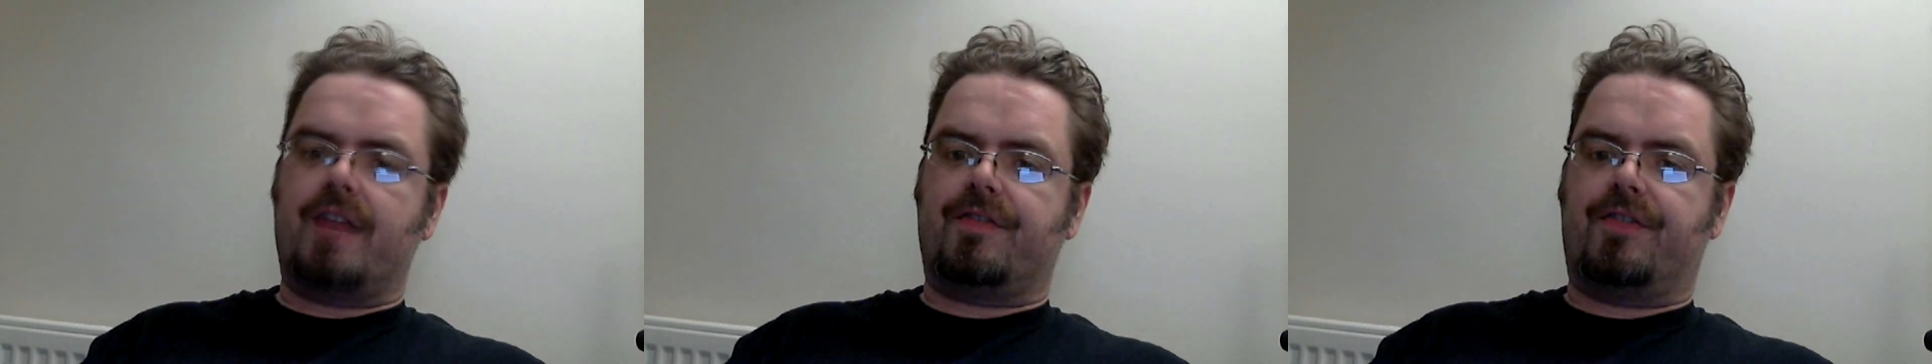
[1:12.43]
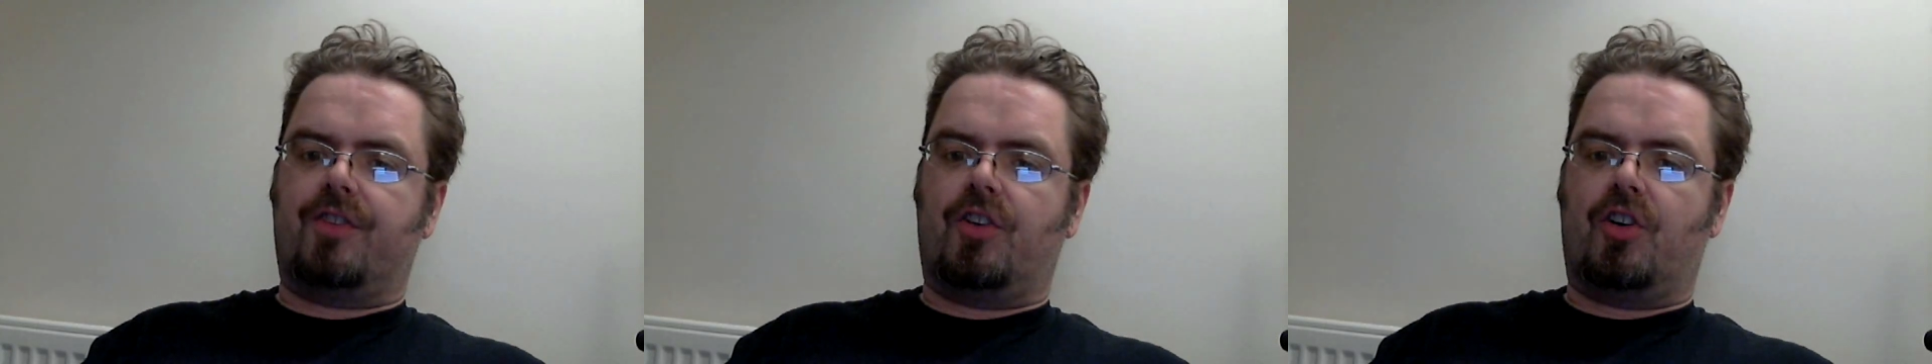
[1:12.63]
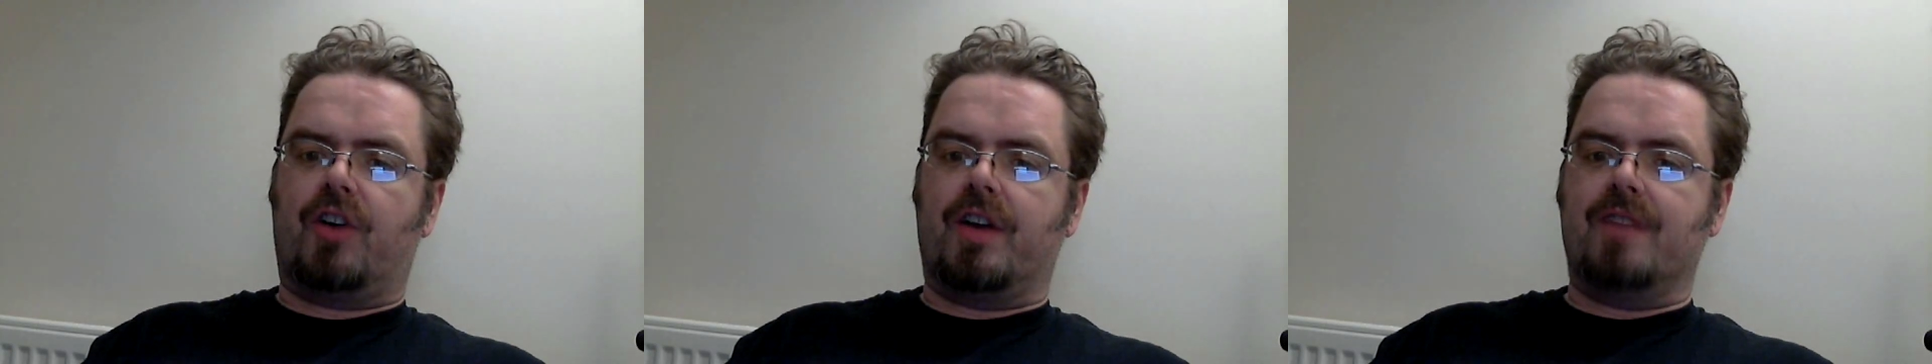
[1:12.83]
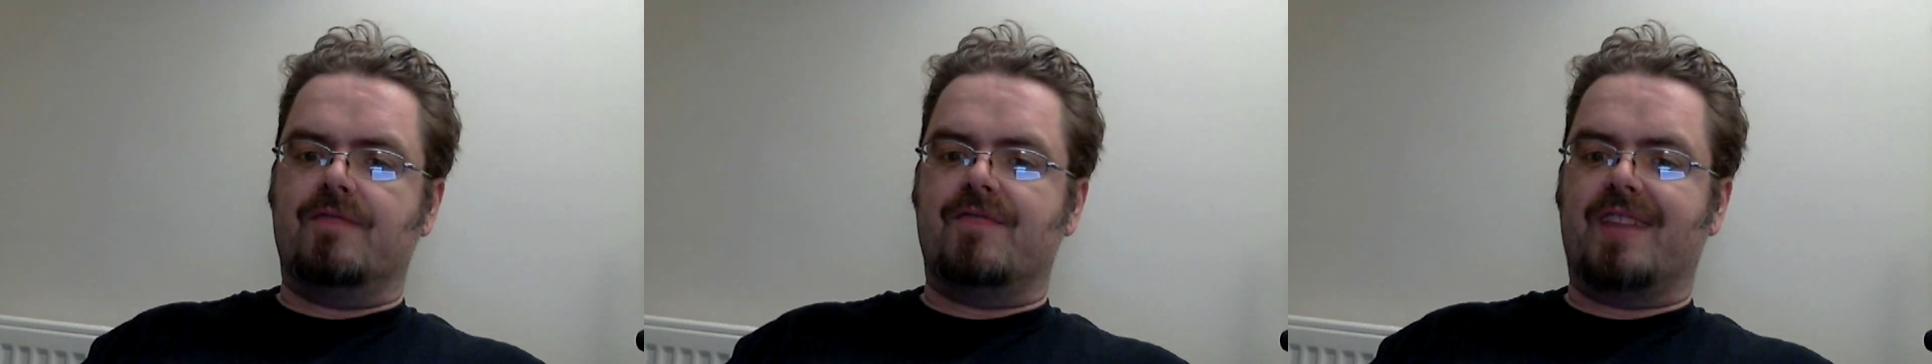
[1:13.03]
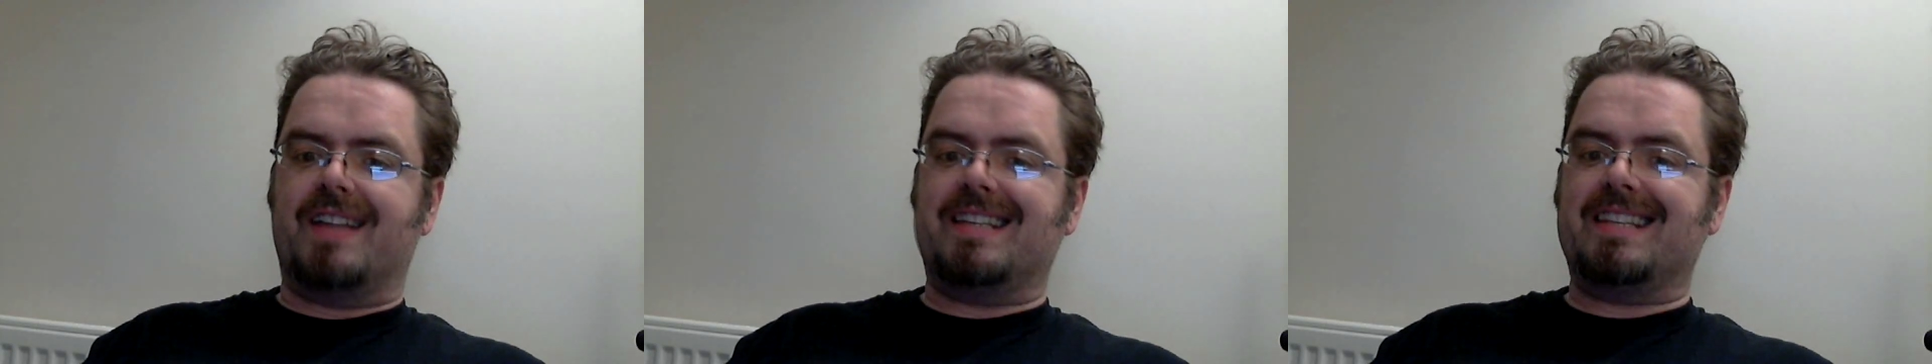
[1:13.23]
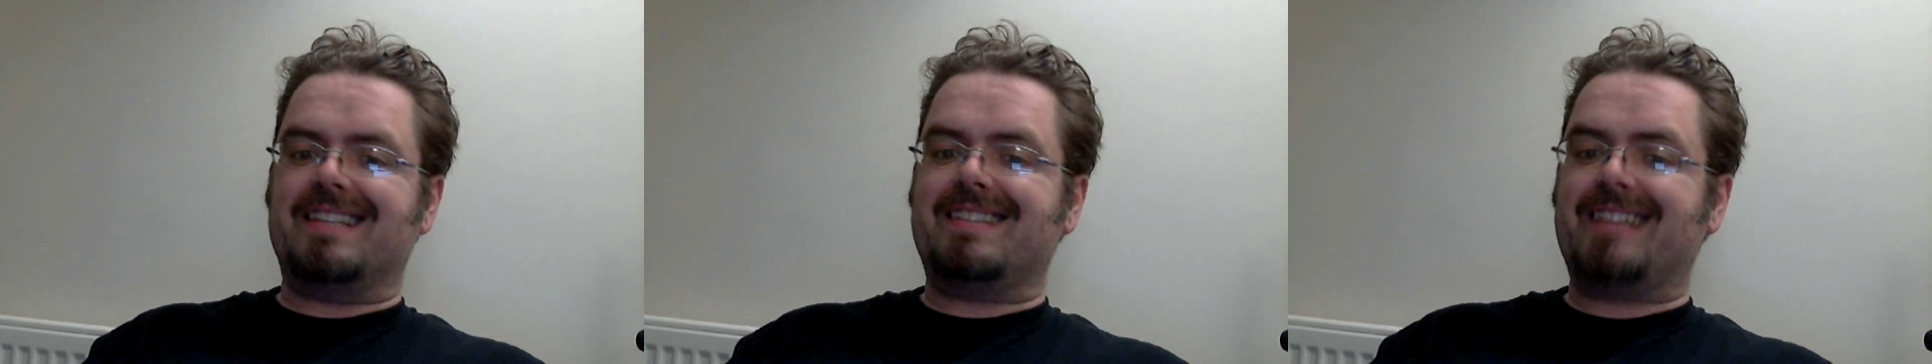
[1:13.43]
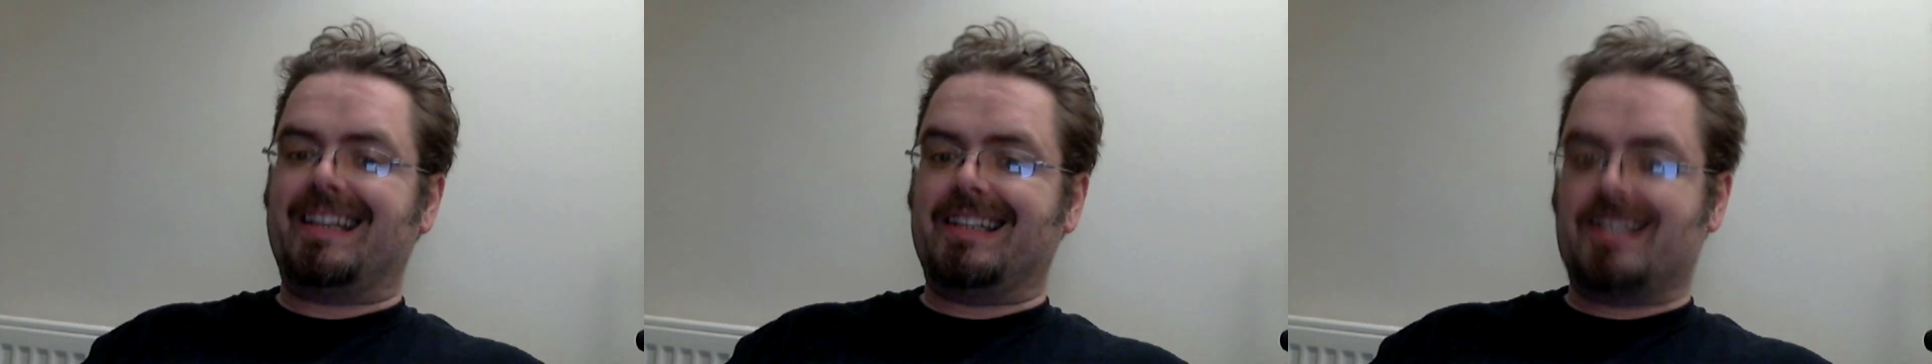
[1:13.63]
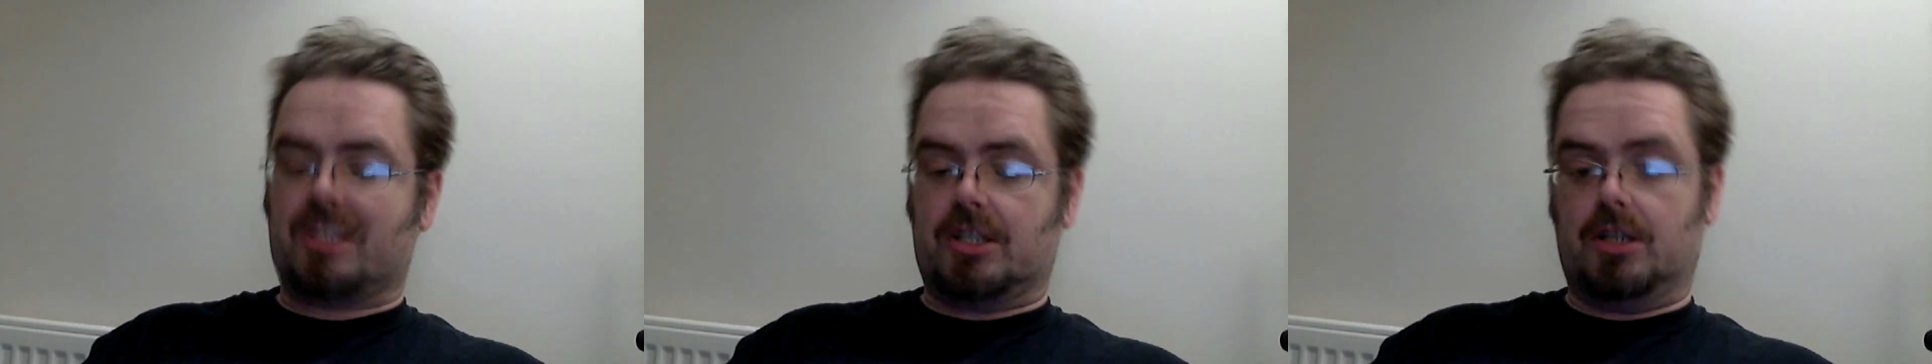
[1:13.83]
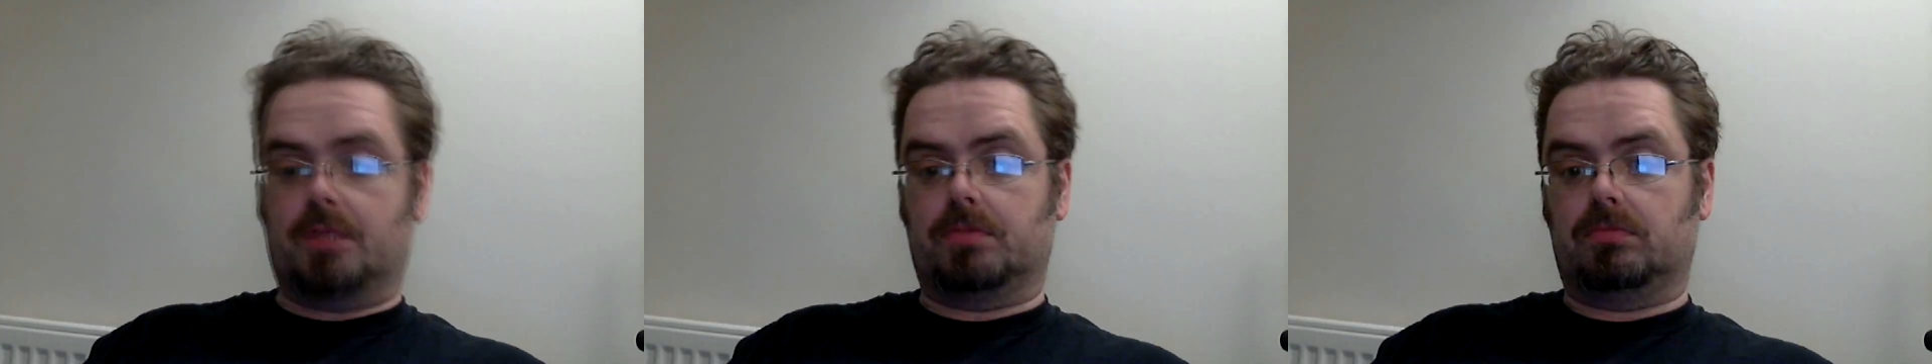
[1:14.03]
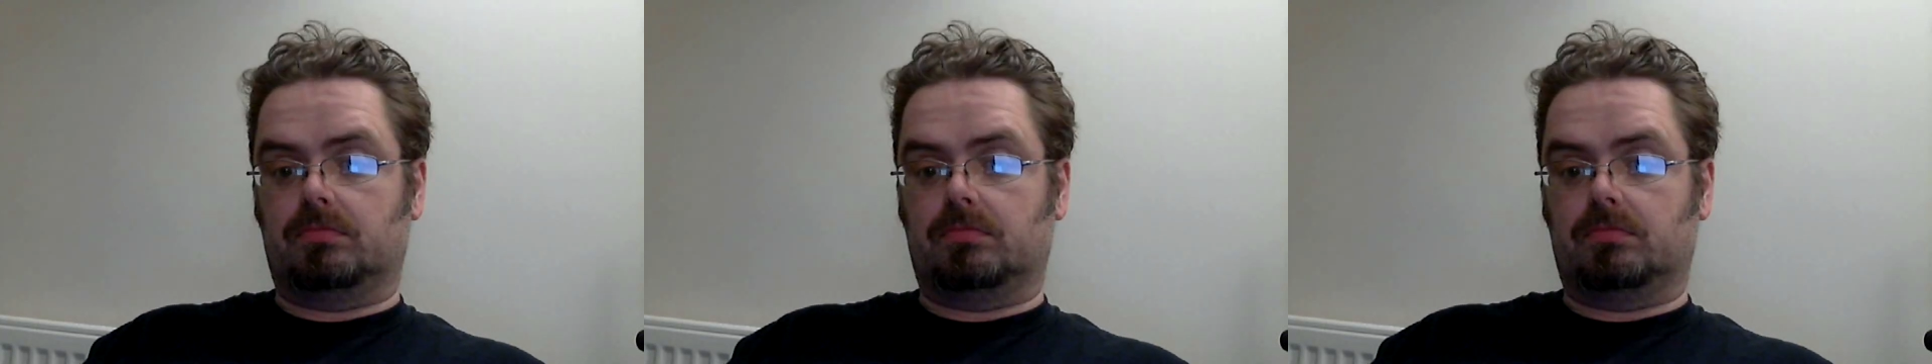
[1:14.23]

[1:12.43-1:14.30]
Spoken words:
for inventing the telescope.